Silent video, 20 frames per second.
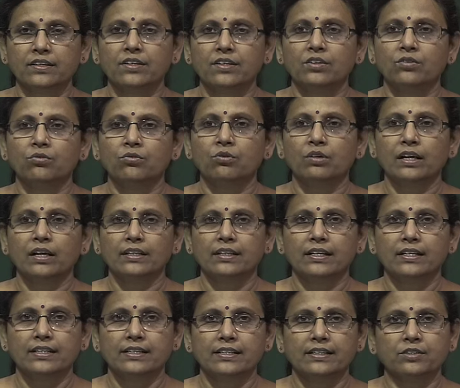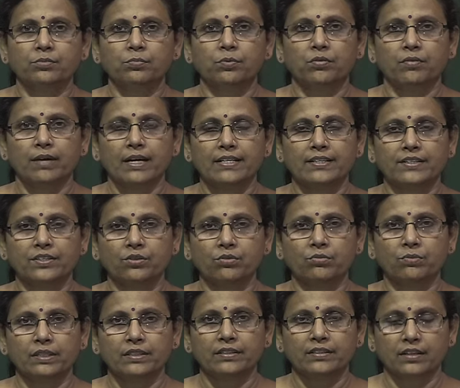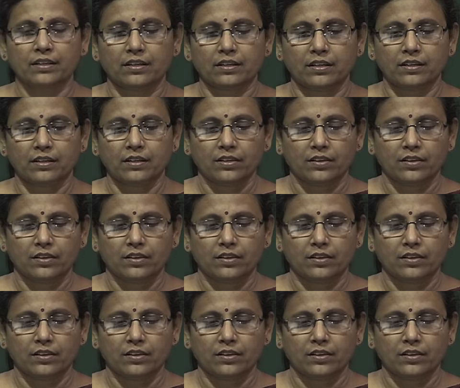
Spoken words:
Google Analytics provides you with certain